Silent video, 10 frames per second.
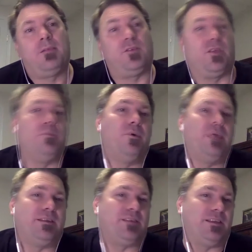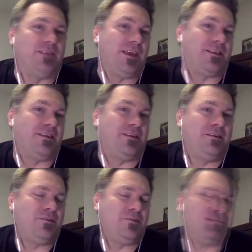So it's like
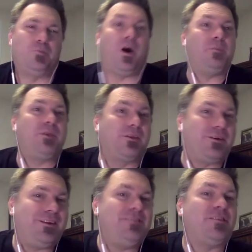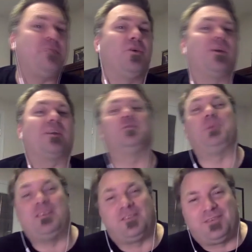the more popular it is, the more
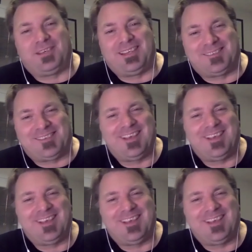expensive it is.